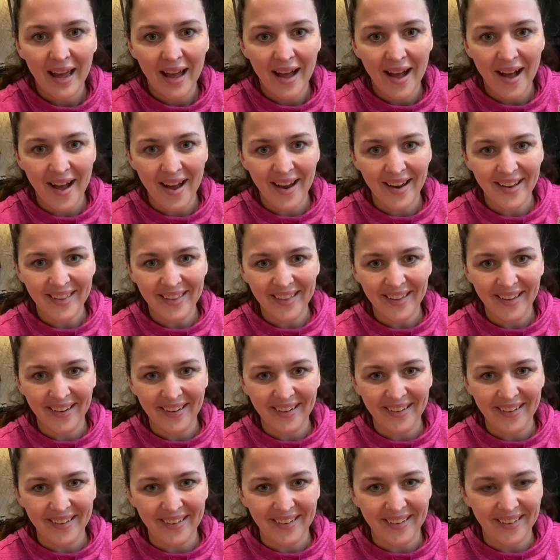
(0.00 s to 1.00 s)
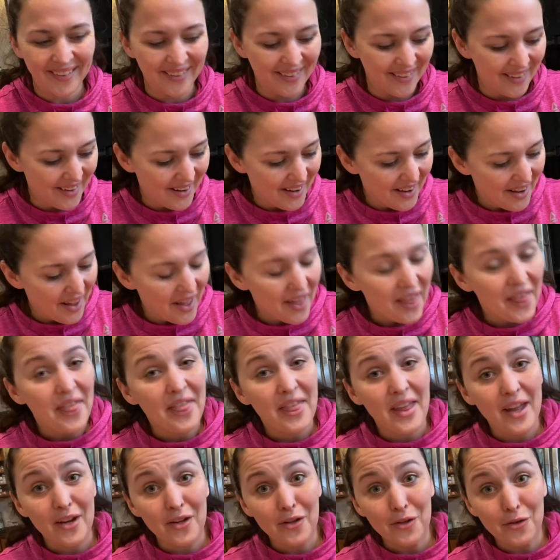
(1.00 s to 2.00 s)
Hi there.
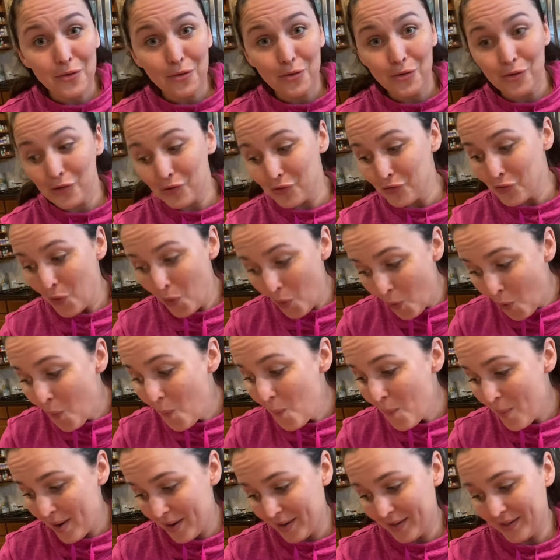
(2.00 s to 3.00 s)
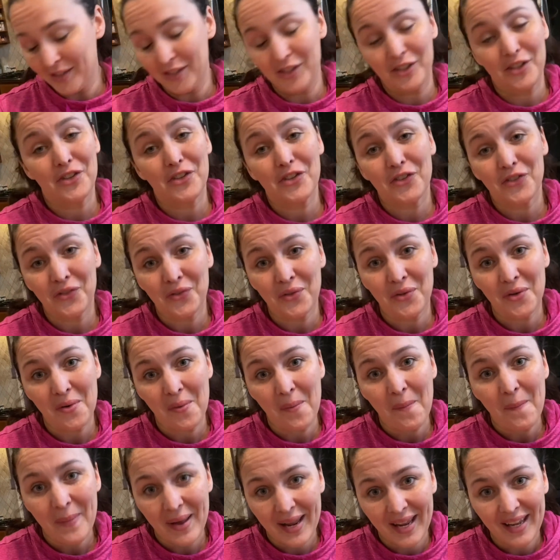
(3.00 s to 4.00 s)
Thank you so much for
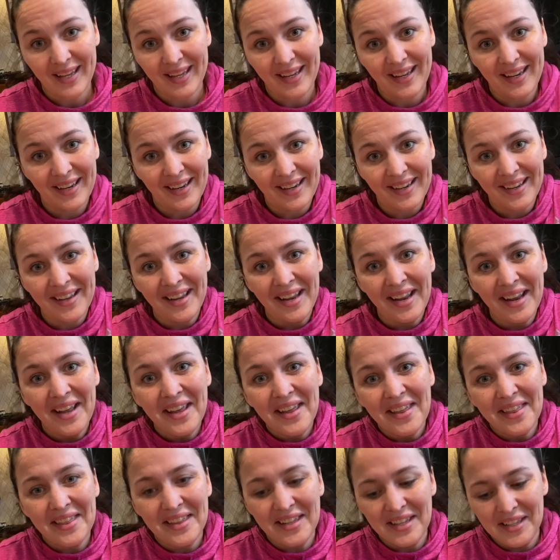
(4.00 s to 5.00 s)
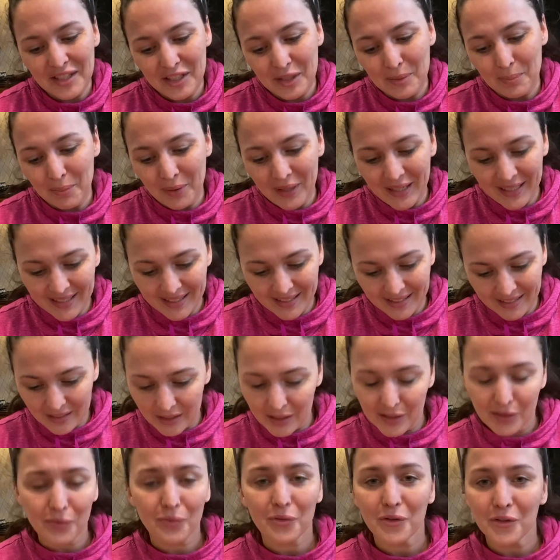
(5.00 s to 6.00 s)
making these
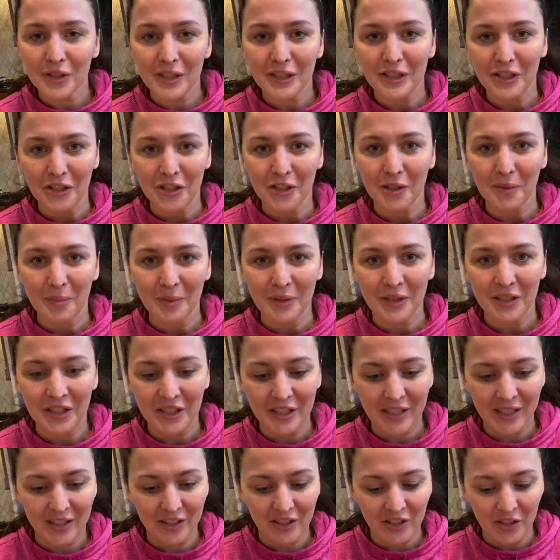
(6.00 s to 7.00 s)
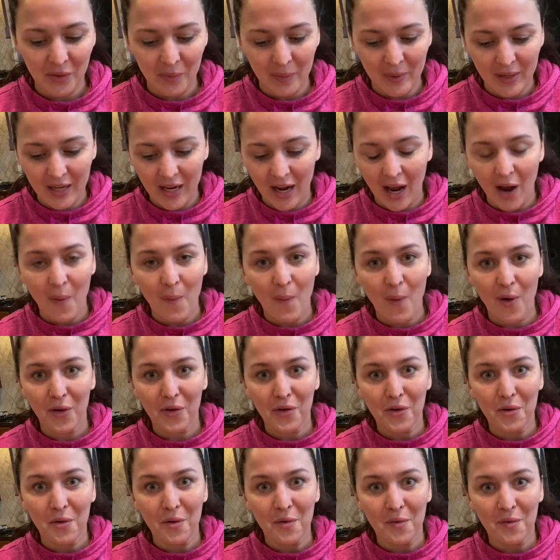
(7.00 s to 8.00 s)
bracelets for Teacher Appreciation Week. I want to
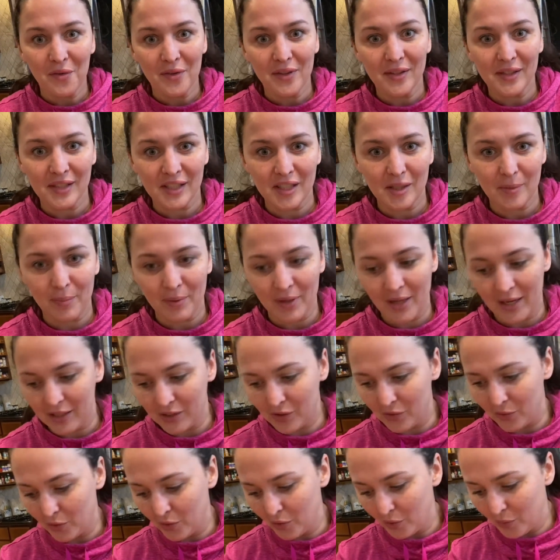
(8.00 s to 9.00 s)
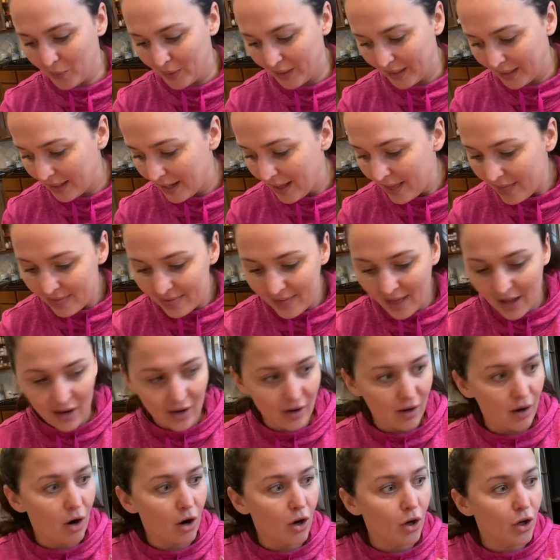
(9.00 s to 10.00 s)
go over the supplies real quick that
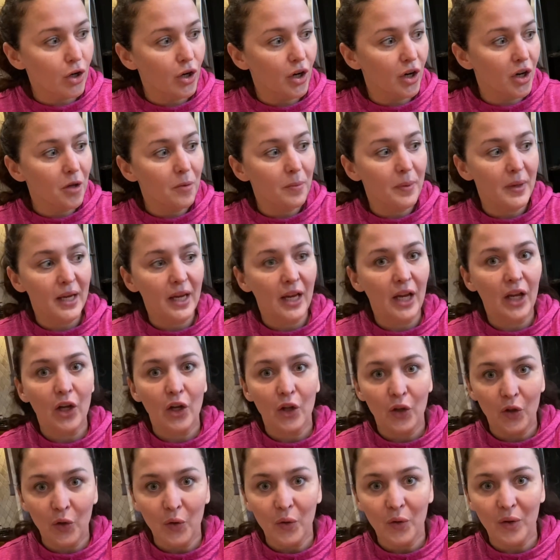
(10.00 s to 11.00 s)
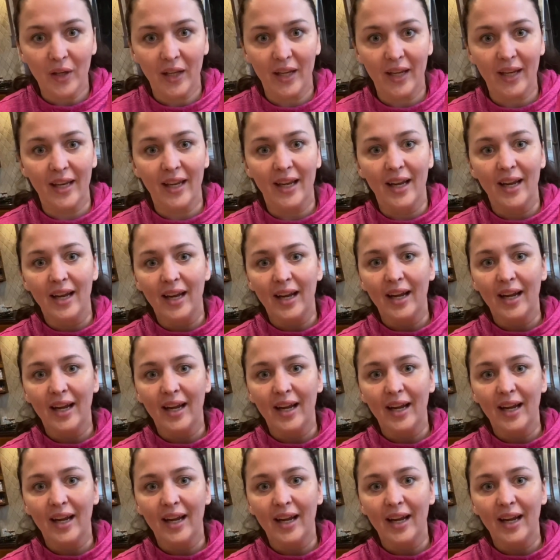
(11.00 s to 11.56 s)
are going to be included